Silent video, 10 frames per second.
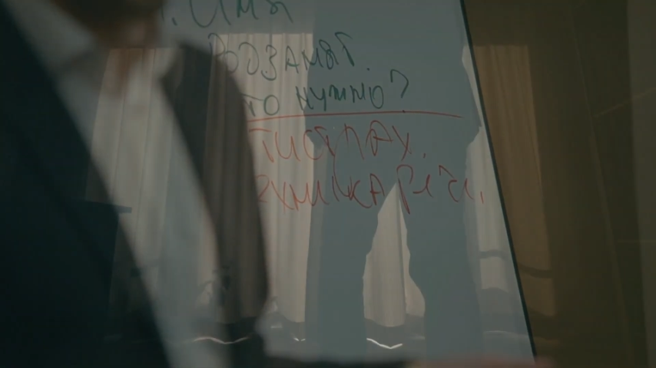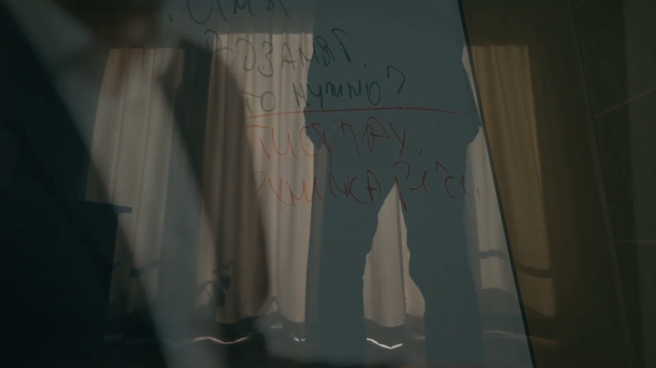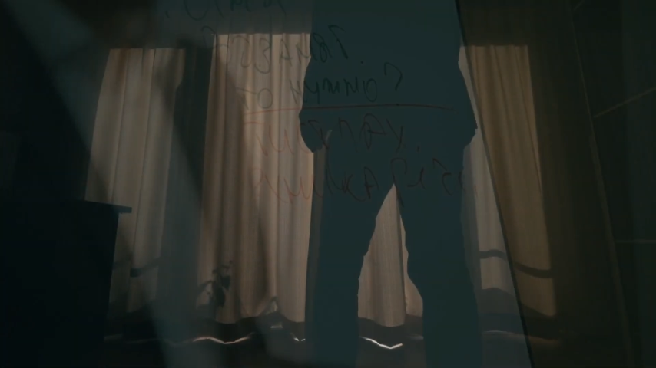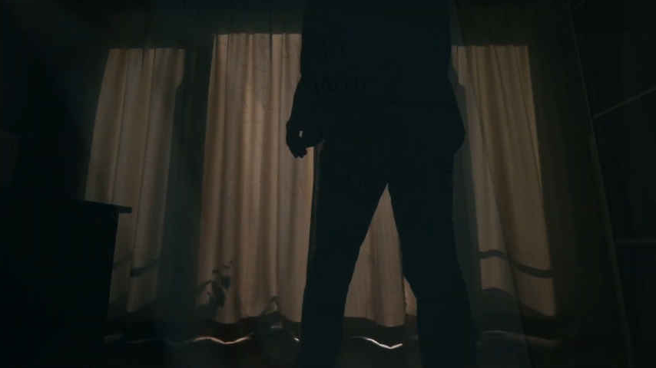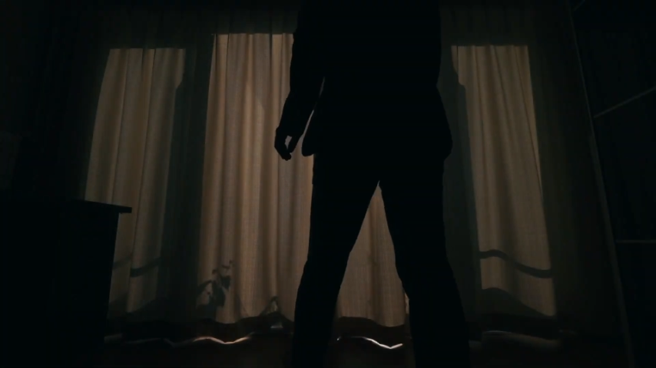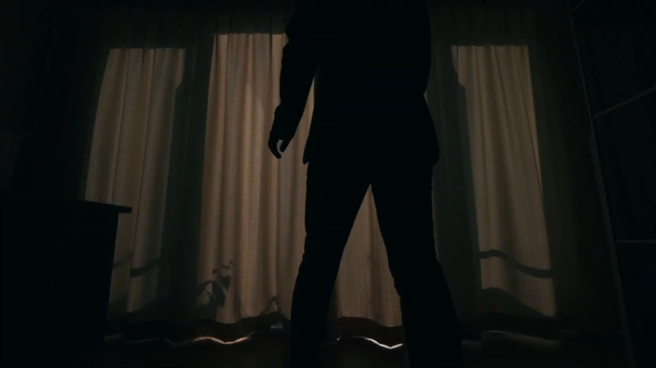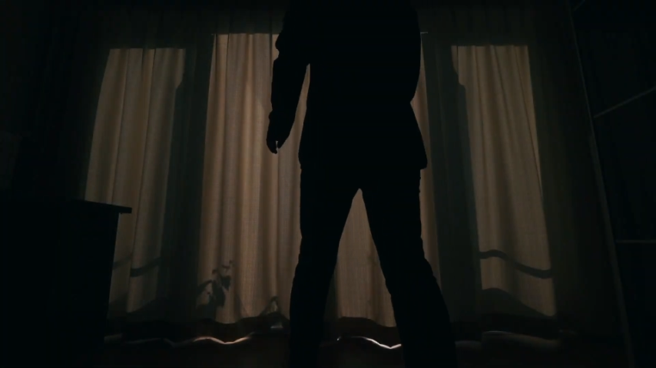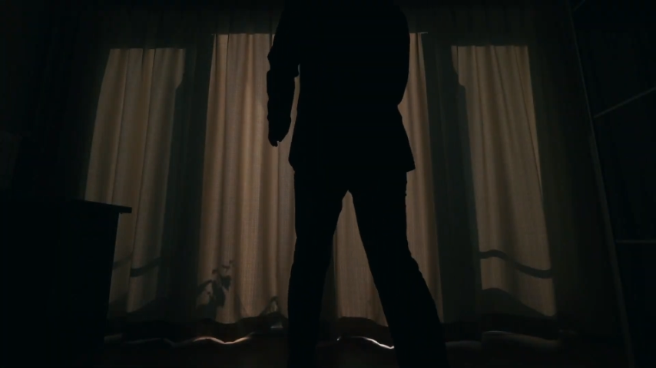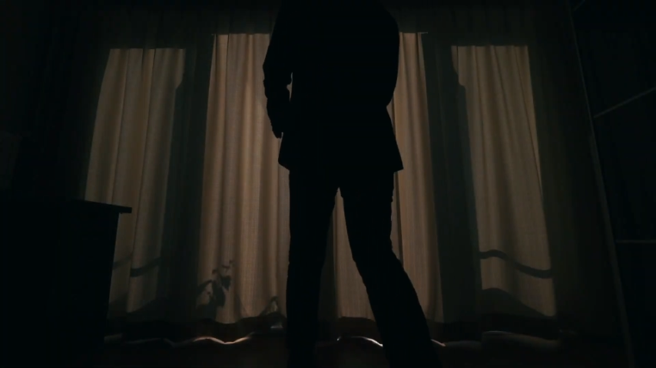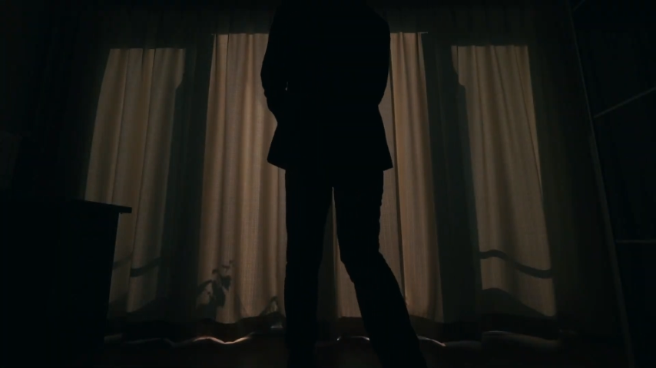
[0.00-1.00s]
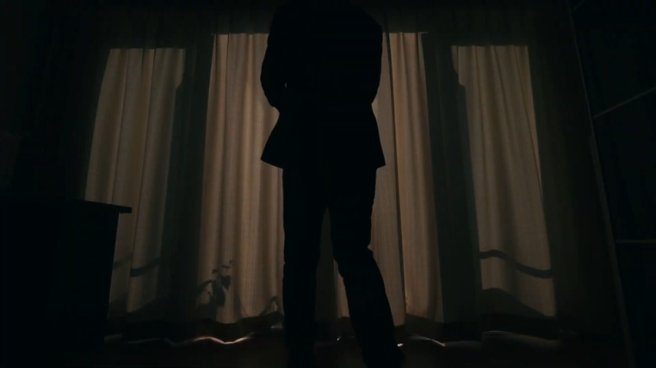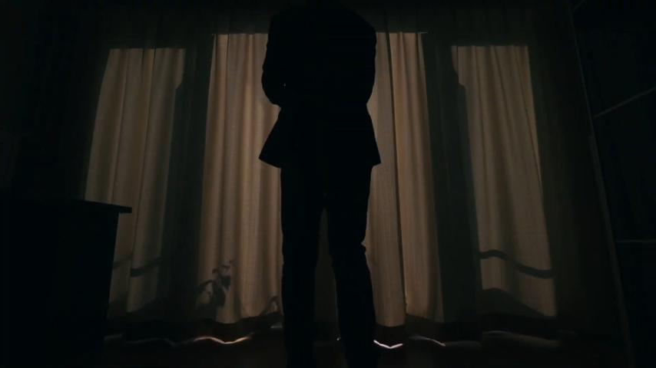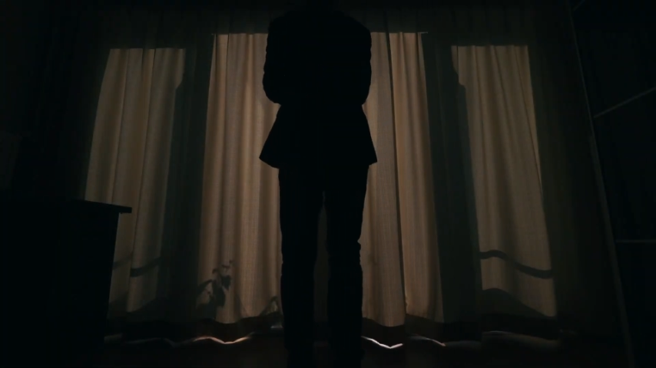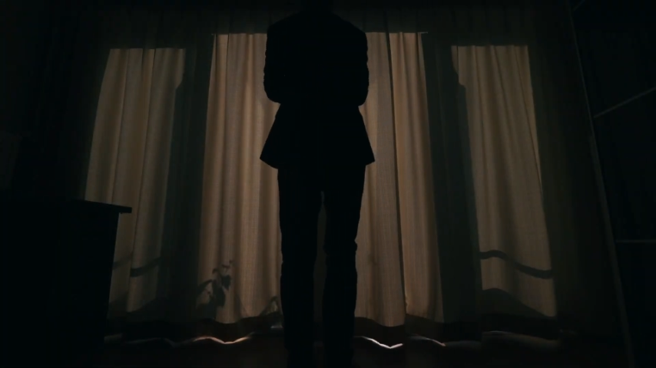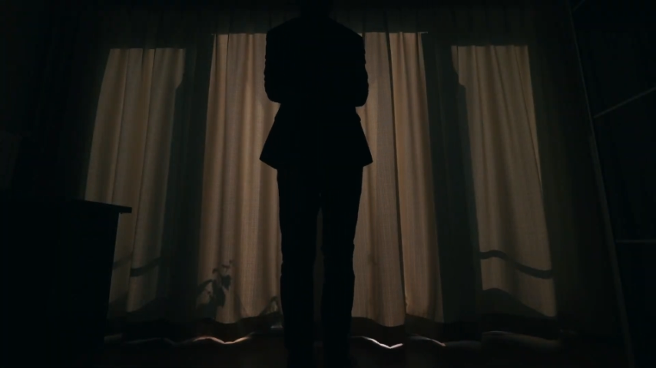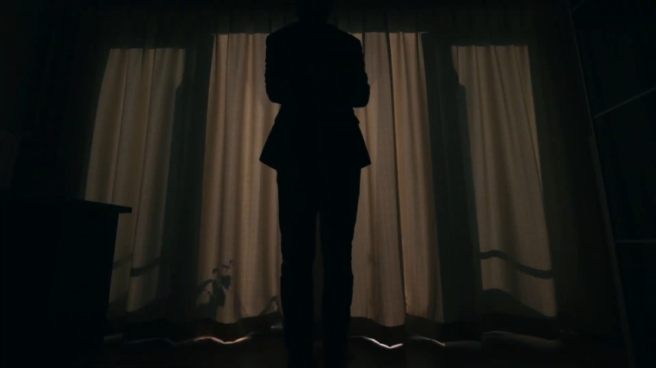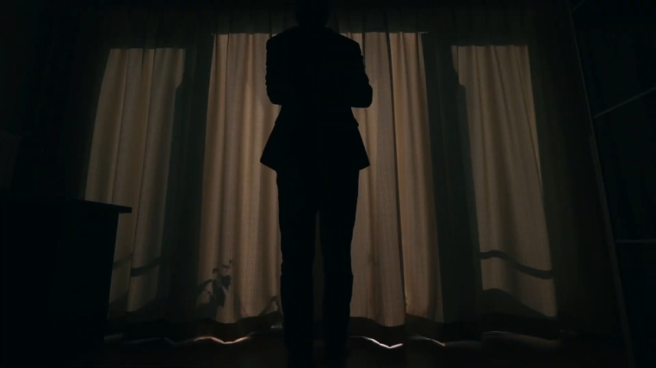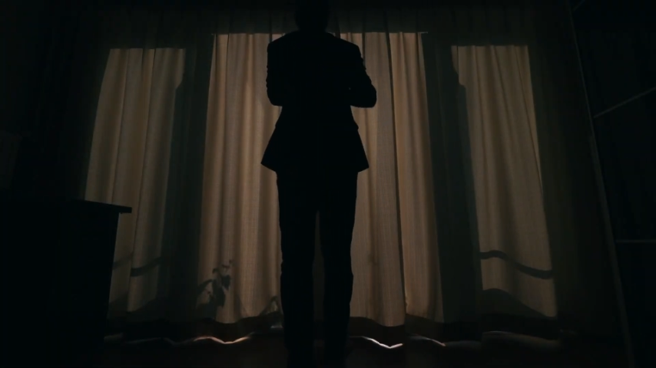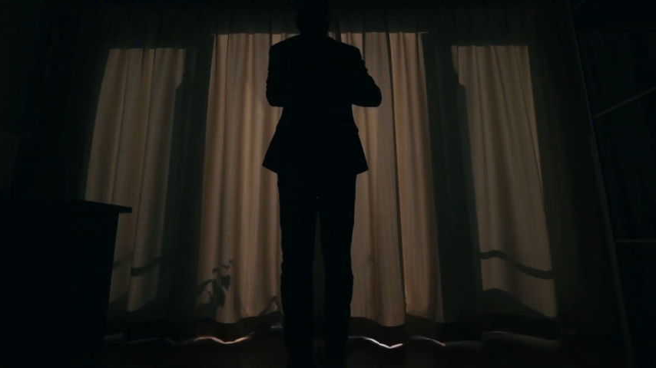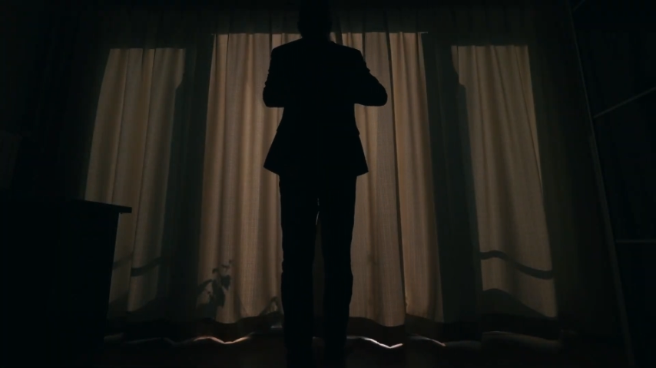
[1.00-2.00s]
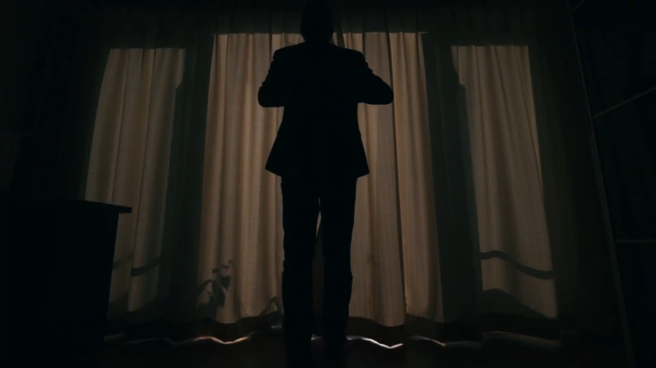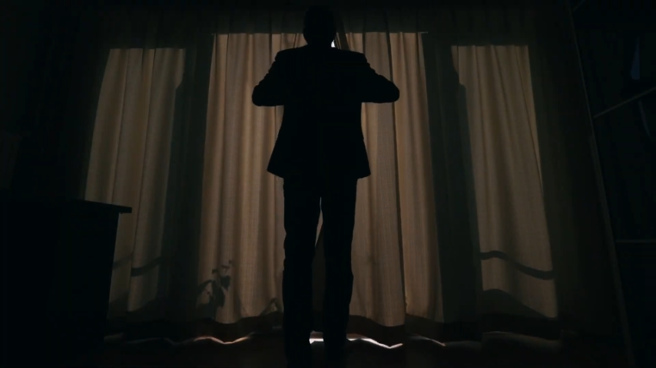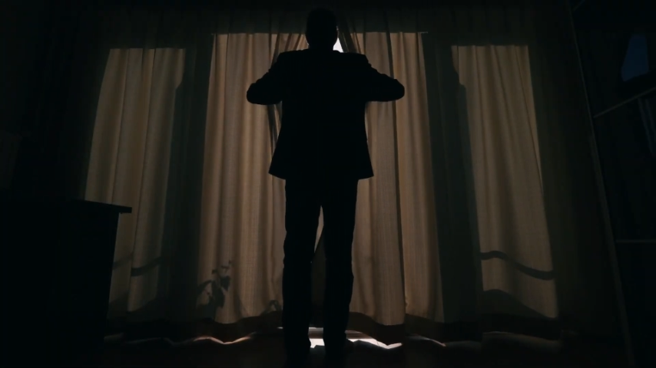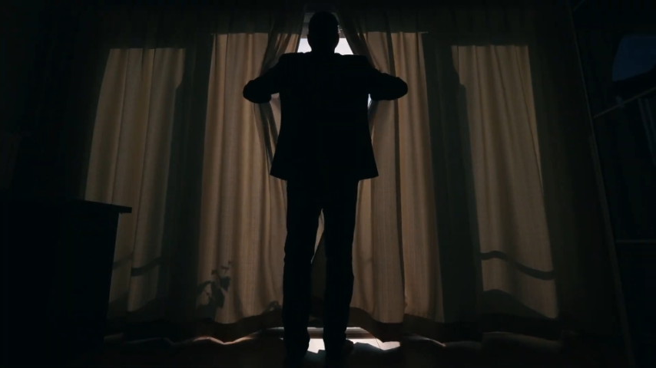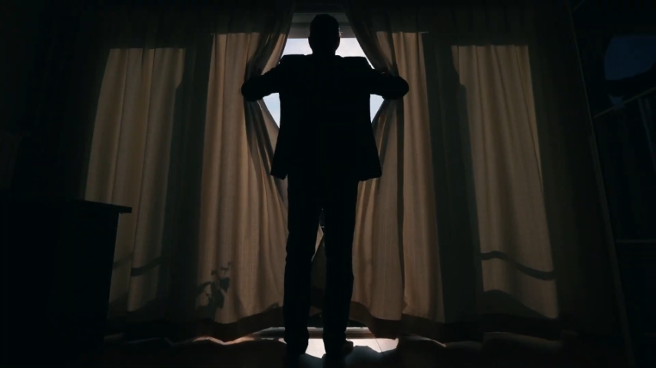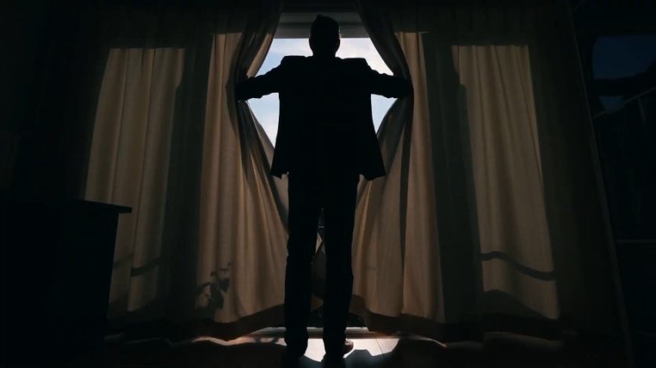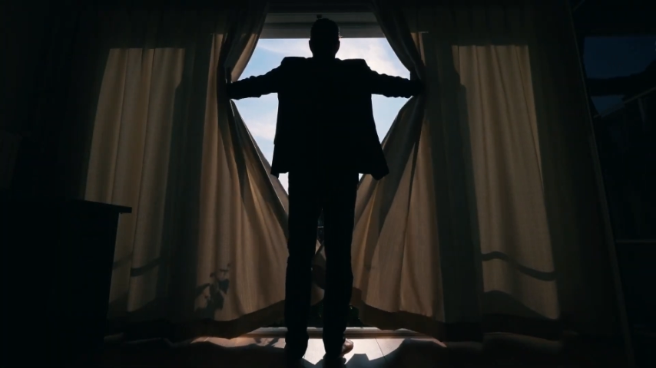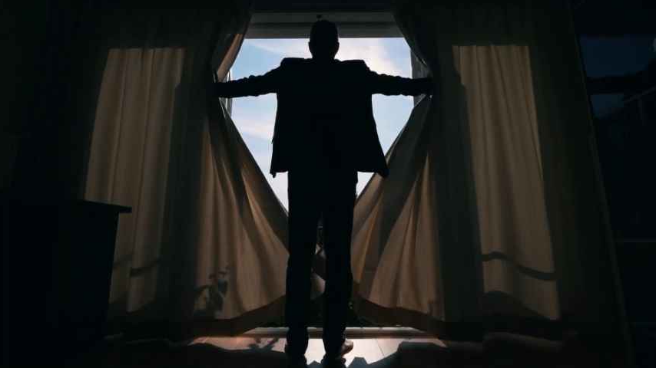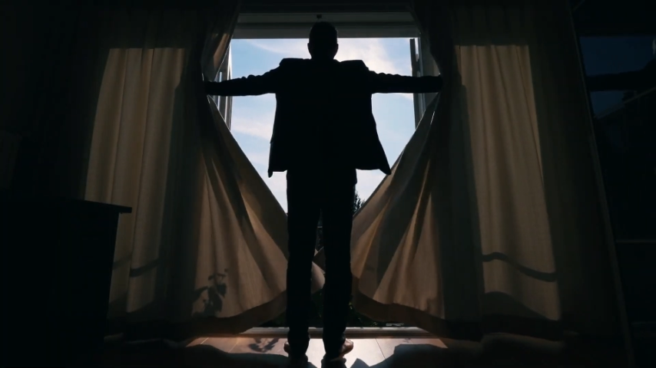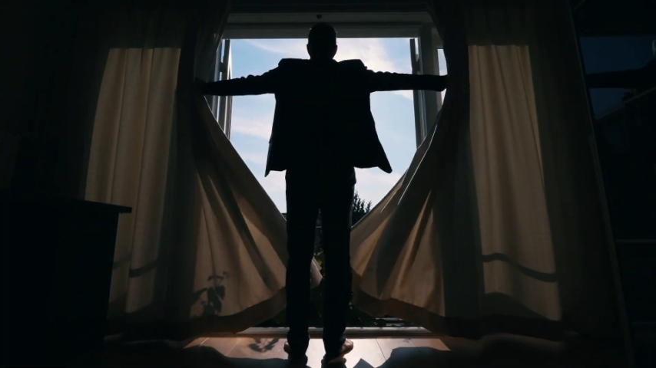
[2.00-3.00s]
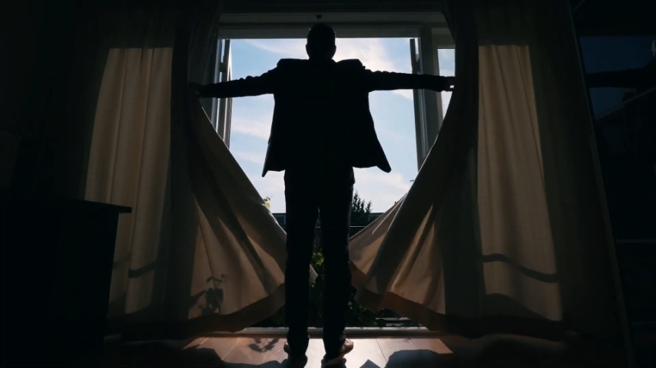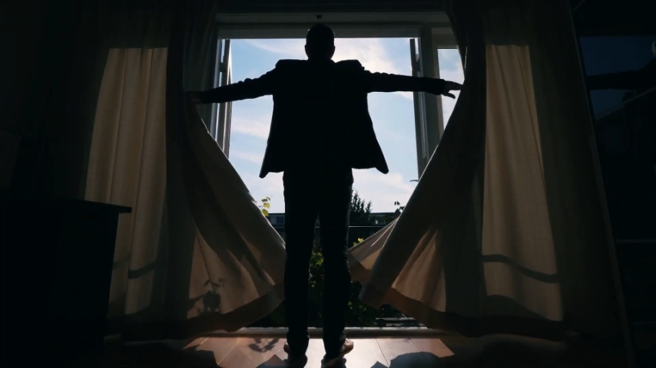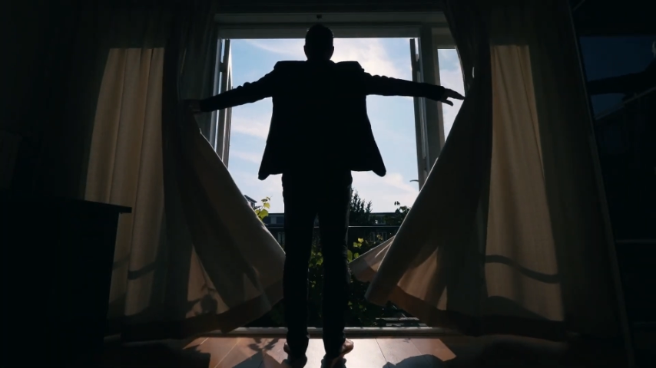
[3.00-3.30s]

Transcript: No face is visible, so there are no lips to read.